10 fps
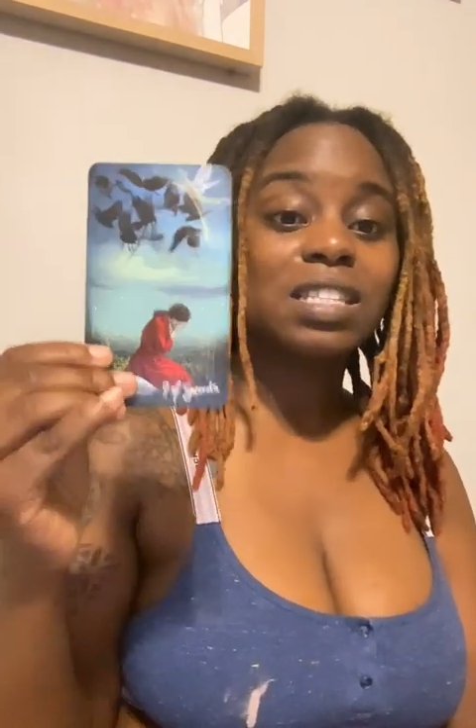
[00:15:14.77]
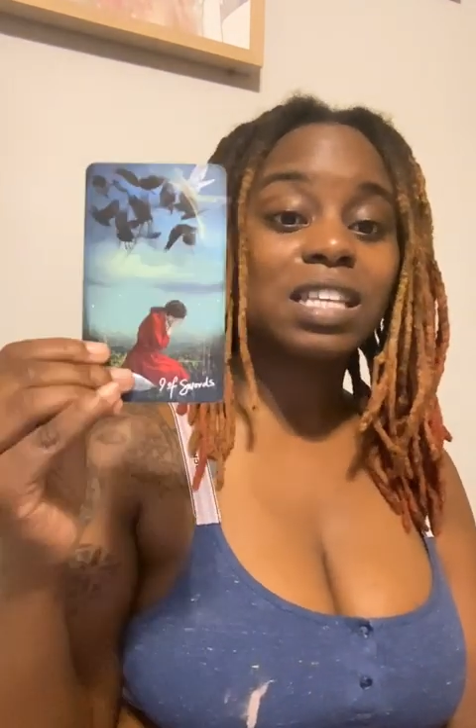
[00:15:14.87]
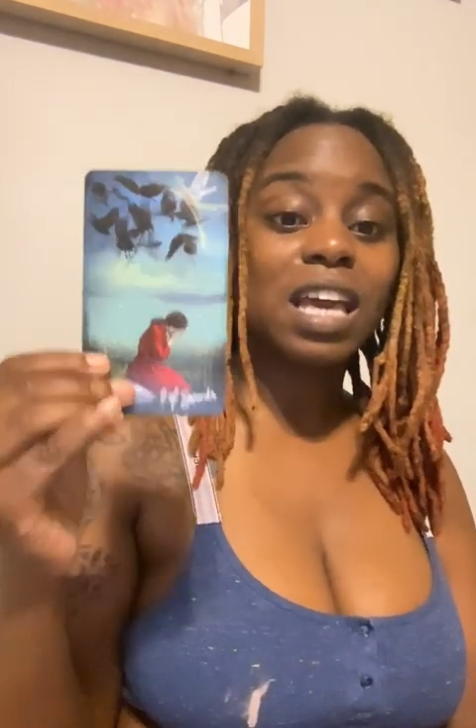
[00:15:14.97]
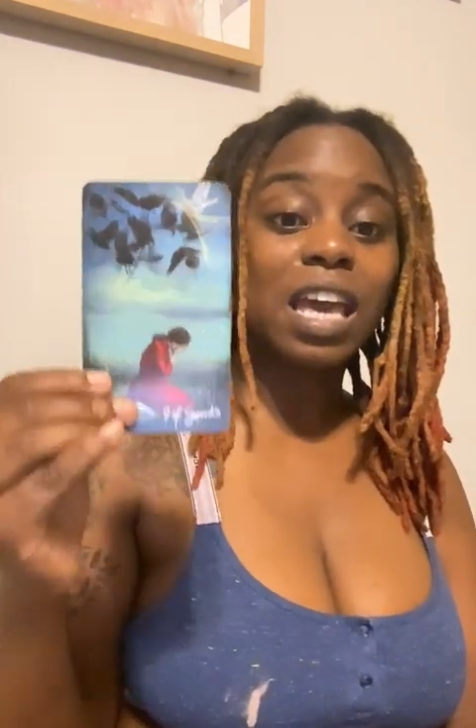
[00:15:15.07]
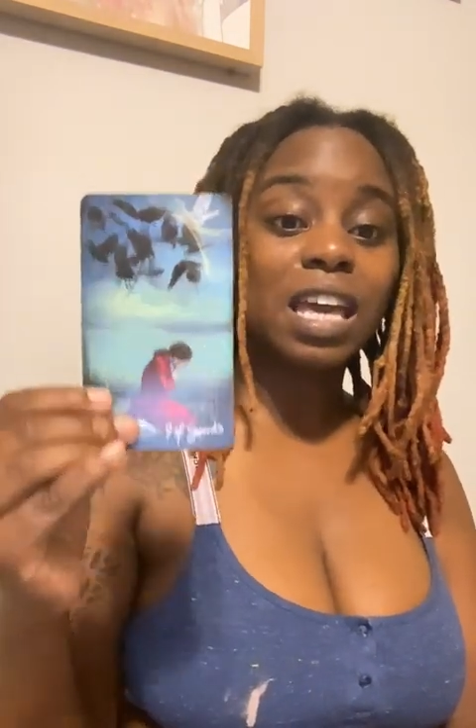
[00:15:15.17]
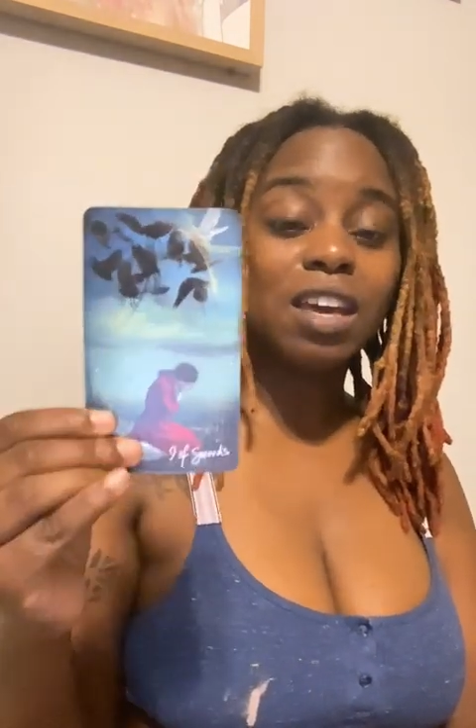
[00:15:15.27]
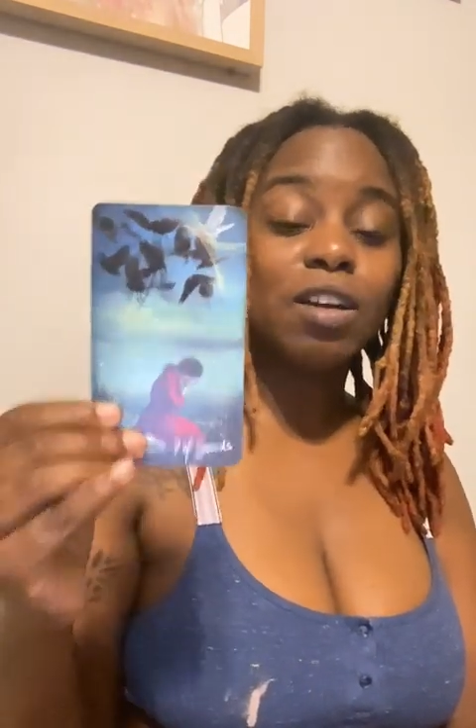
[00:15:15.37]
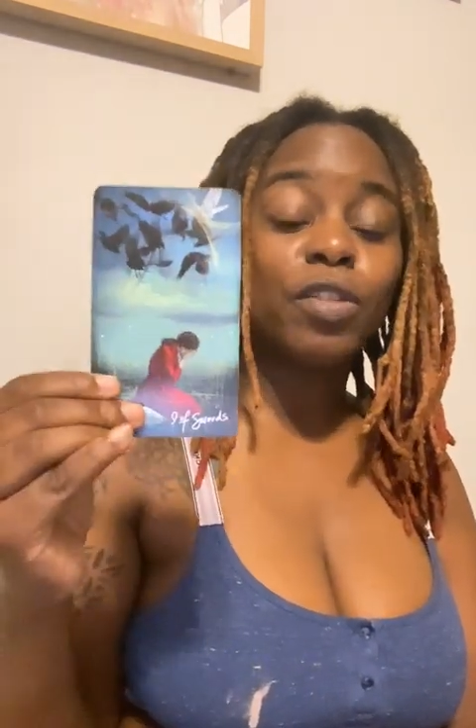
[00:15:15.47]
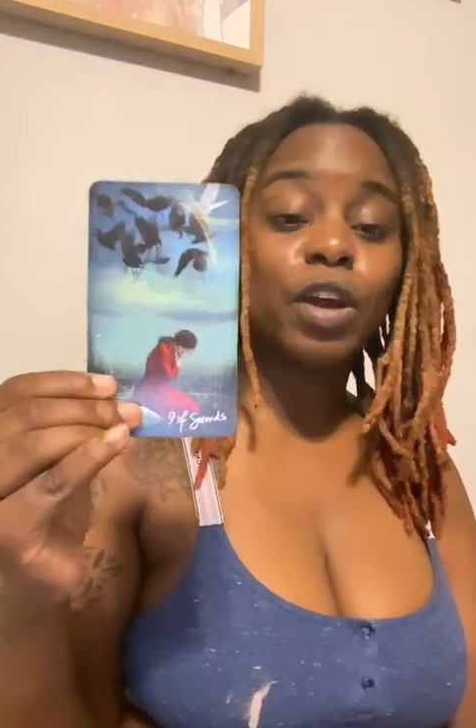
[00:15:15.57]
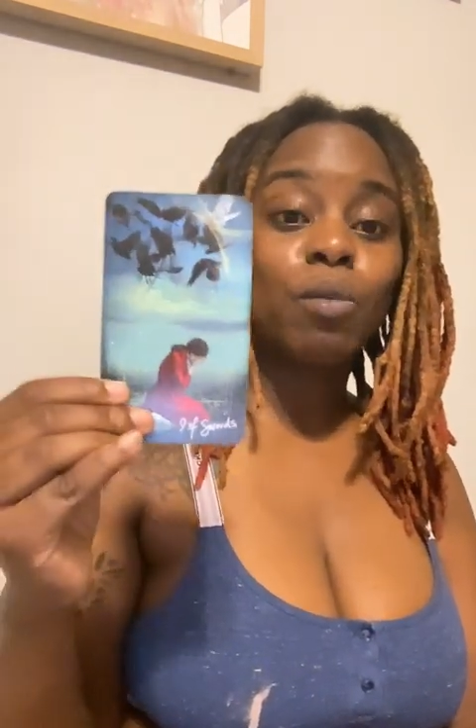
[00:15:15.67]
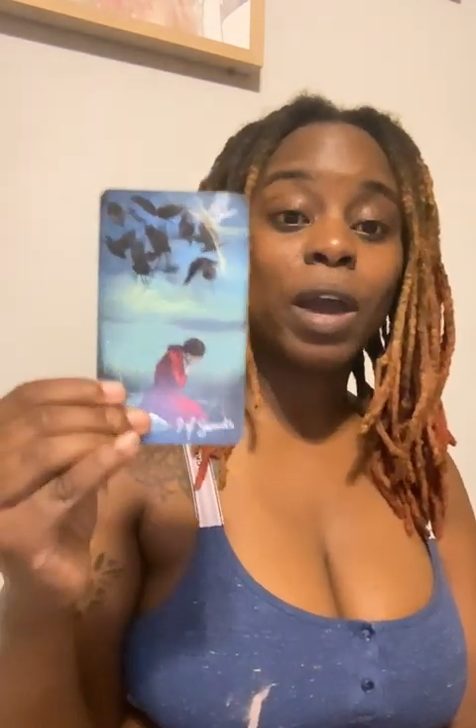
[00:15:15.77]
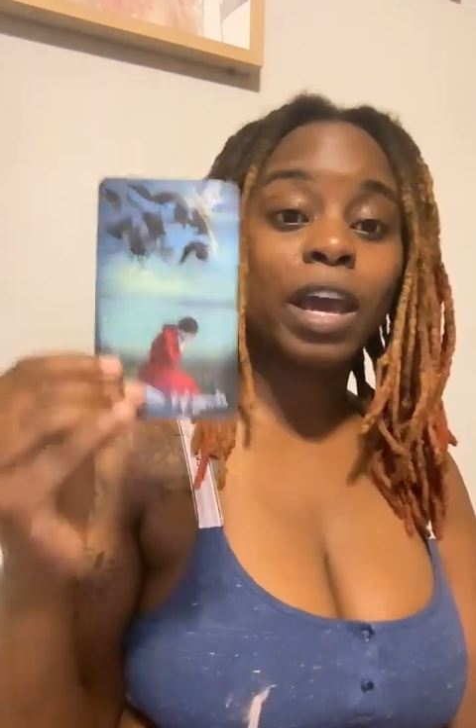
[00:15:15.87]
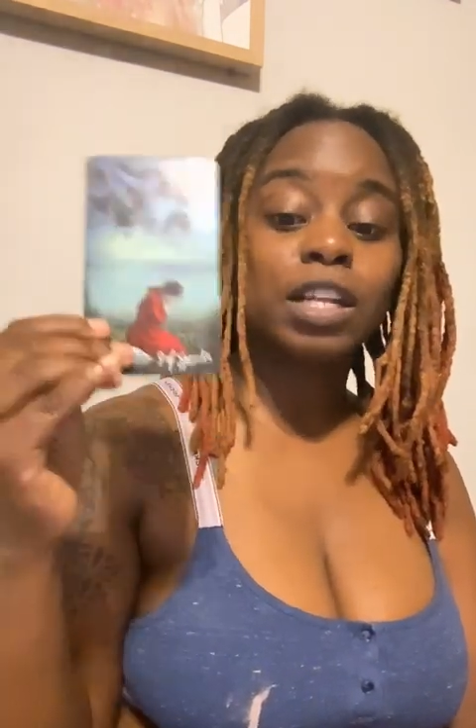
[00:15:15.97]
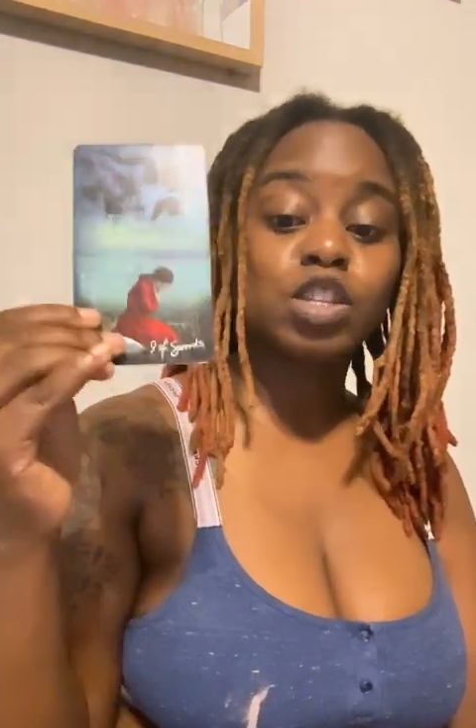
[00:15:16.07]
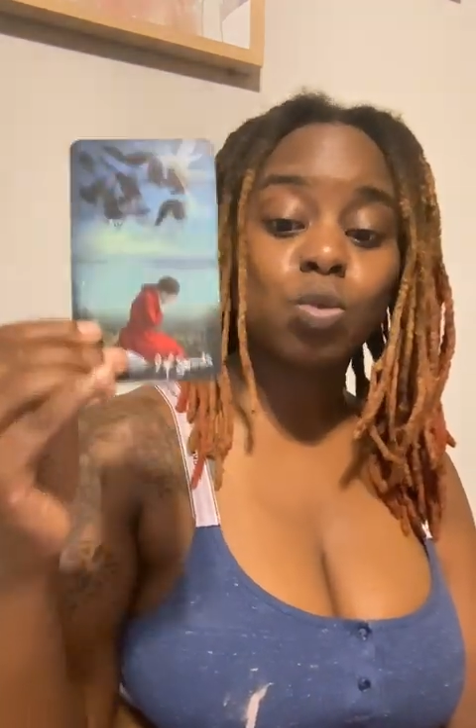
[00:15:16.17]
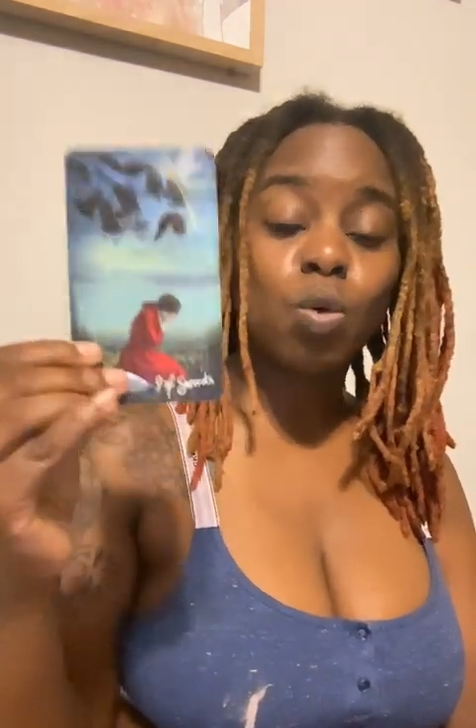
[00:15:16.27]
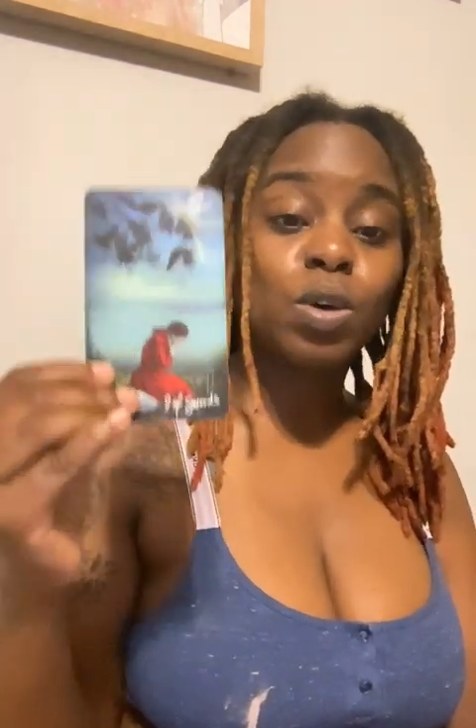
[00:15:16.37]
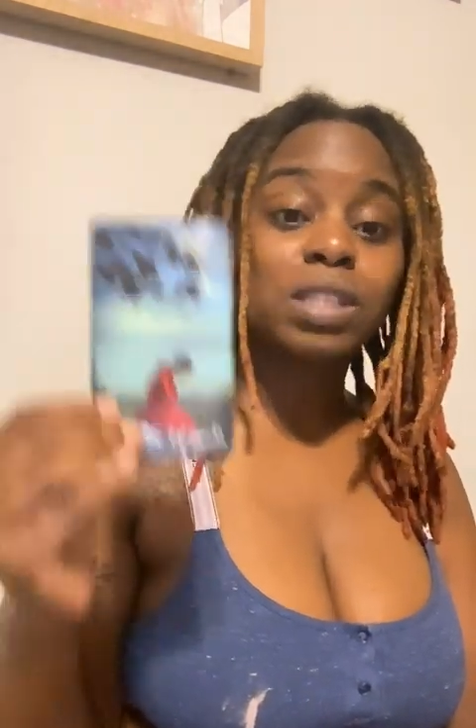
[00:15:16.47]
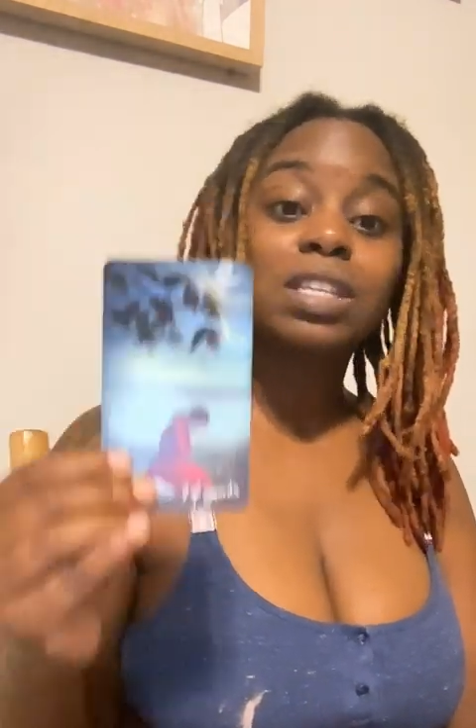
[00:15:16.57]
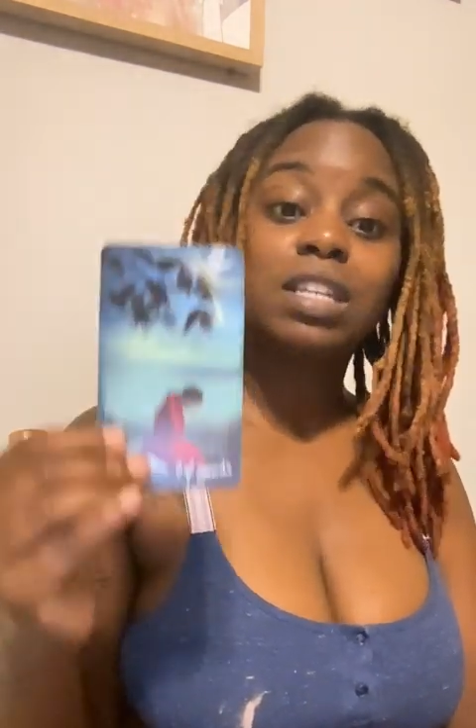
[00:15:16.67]
to heal their way
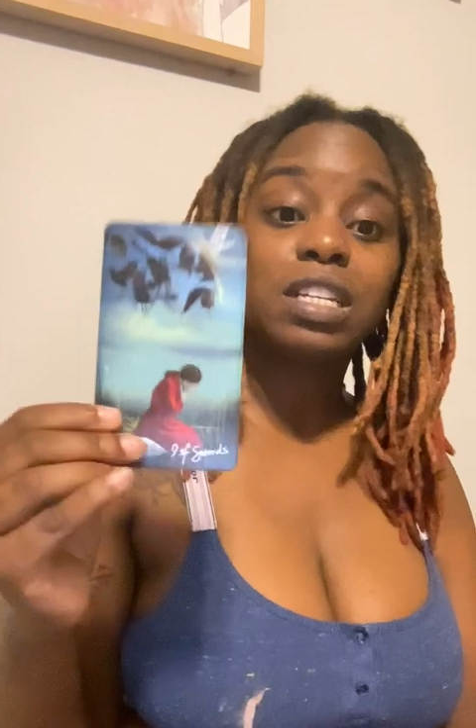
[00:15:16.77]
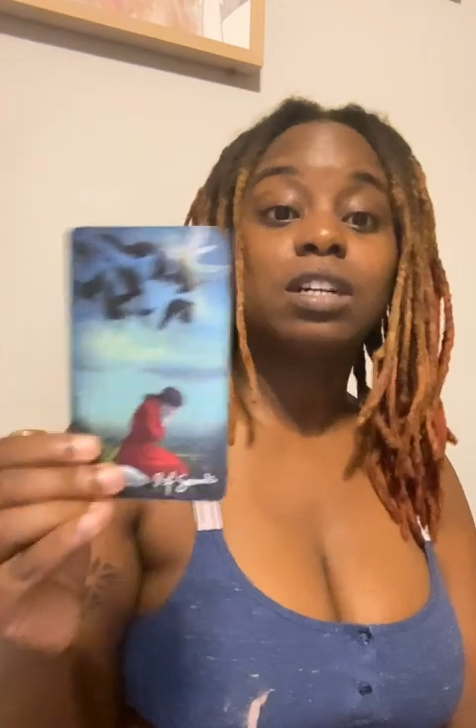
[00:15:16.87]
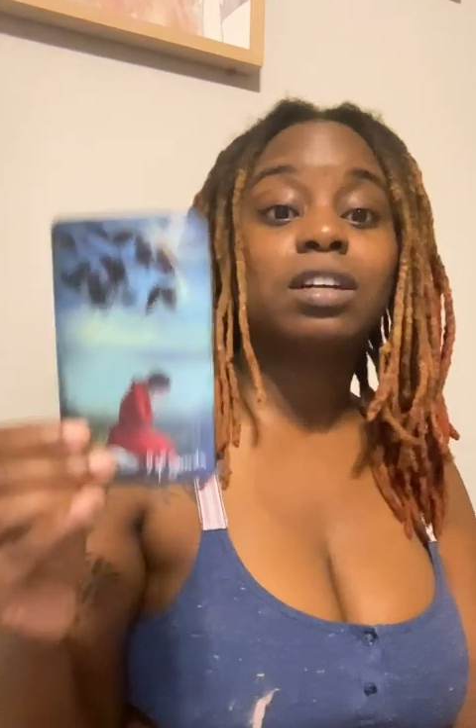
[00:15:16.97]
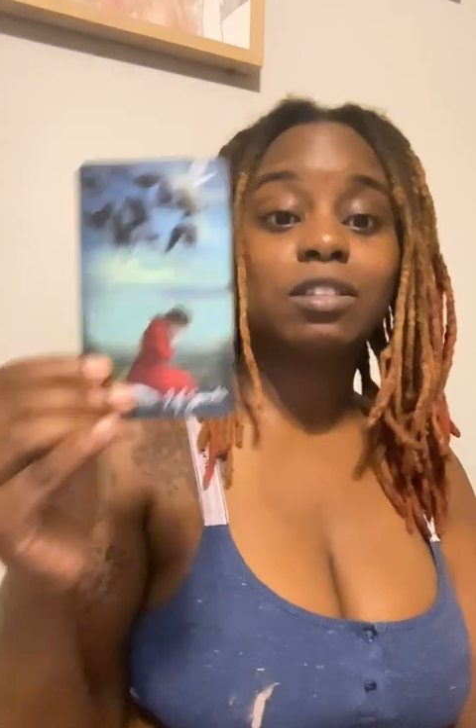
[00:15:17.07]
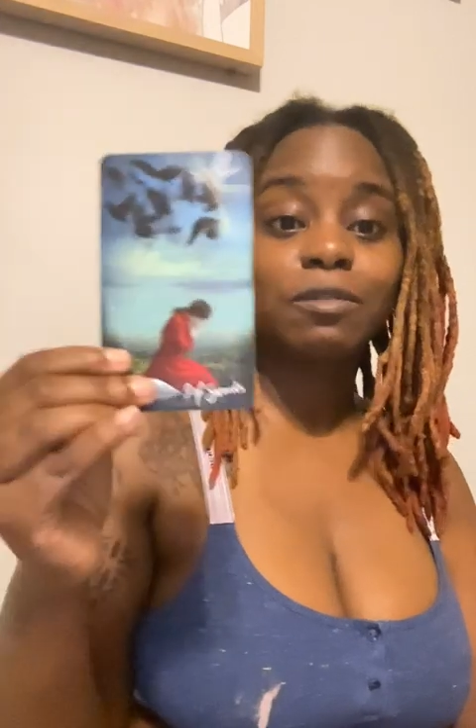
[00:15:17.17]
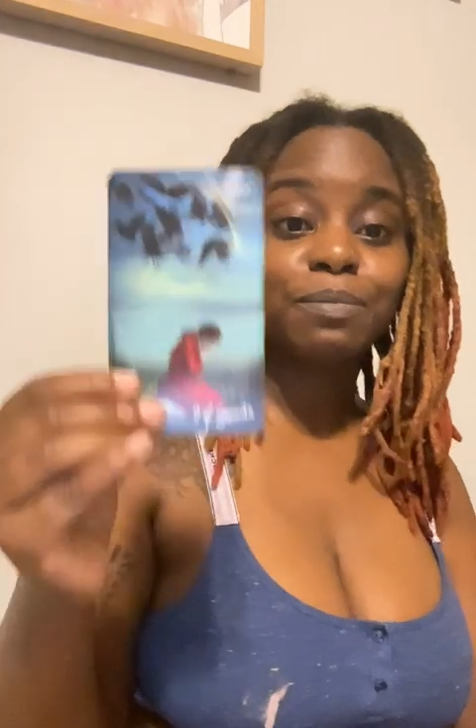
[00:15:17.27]
towards each other.